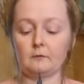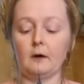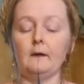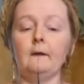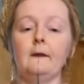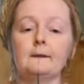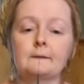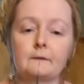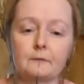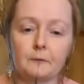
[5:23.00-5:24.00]
run
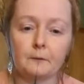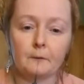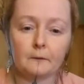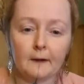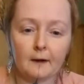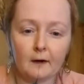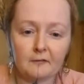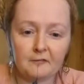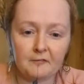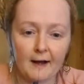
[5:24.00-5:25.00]
this through like a
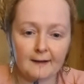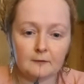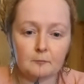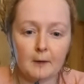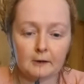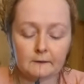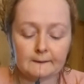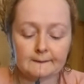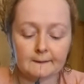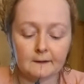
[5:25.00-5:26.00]
fine mesh
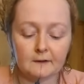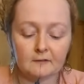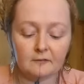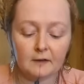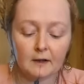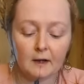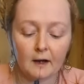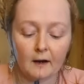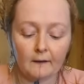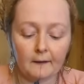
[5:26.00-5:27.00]
sieve,
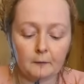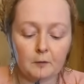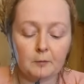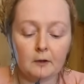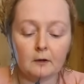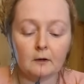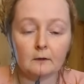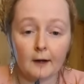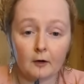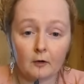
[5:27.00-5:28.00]
and then it would be
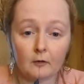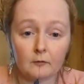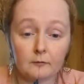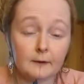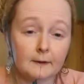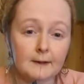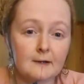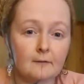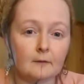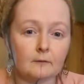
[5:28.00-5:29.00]
like really
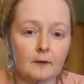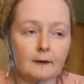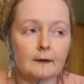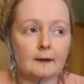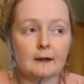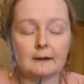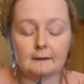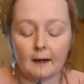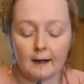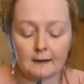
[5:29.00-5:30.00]
even, right? Like any
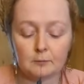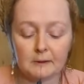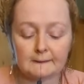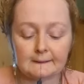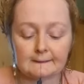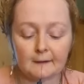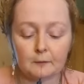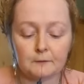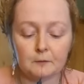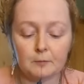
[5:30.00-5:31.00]
tiny pieces that
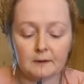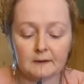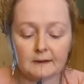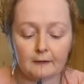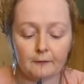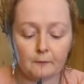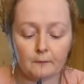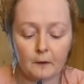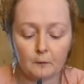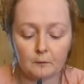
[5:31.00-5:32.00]
were too big to get
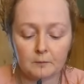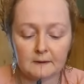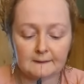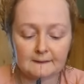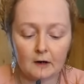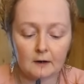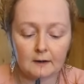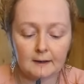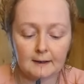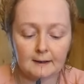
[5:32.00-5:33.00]
through there would be
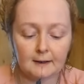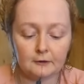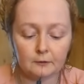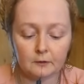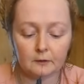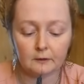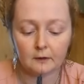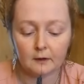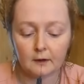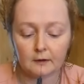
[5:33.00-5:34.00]
discarded, and then you could,
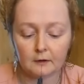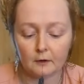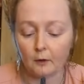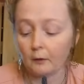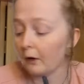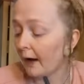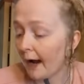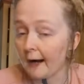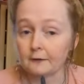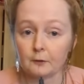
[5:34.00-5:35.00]
you know,
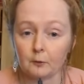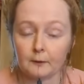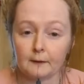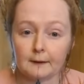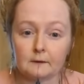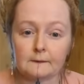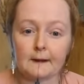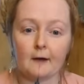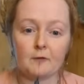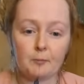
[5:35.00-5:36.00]
act accordingly and
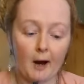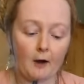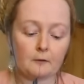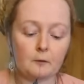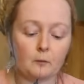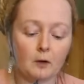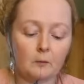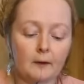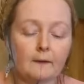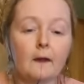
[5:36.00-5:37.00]
just have the powder to
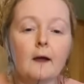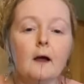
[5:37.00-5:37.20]
work with.